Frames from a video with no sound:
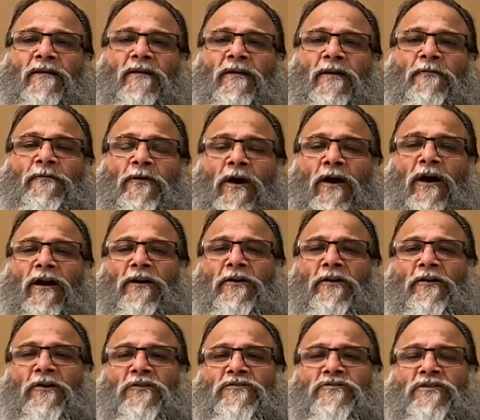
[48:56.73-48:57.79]
If you are
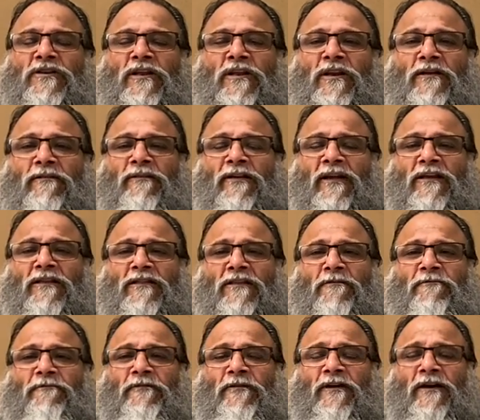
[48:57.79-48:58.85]
continuously living in the
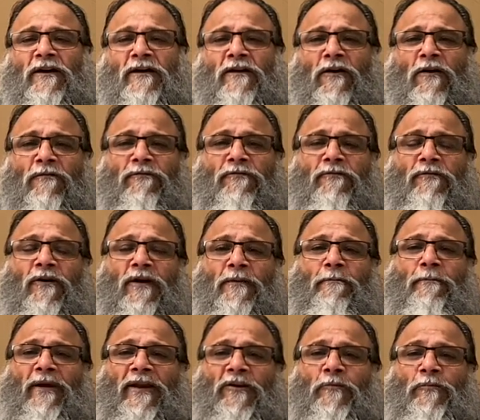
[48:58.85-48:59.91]
fear of
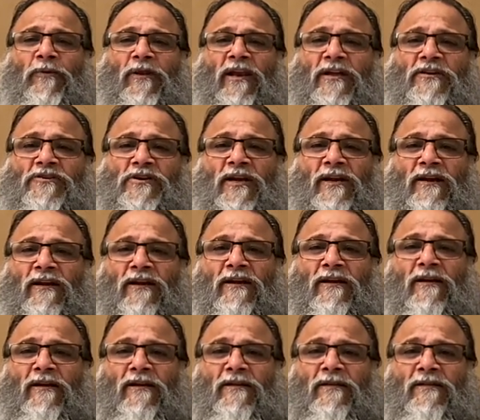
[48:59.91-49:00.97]
manipulation,
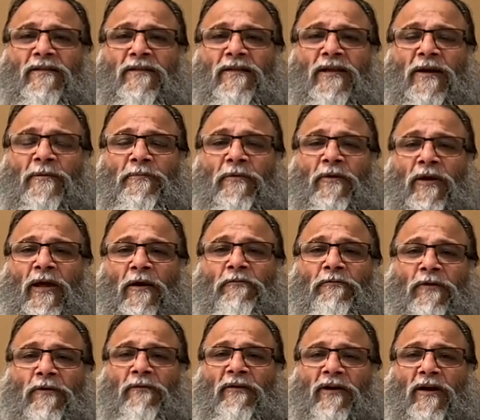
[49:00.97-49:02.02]
that
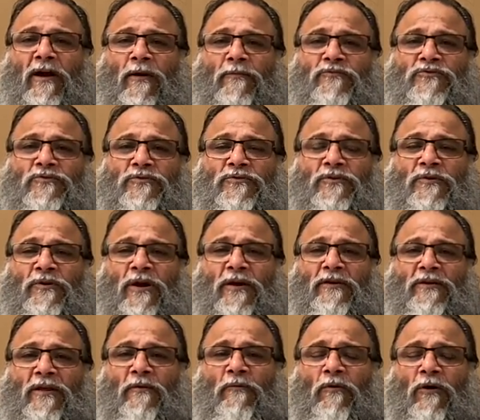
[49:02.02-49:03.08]
everyone comes
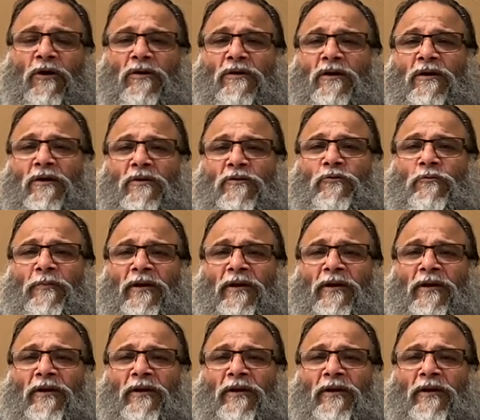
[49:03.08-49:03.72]
and they want to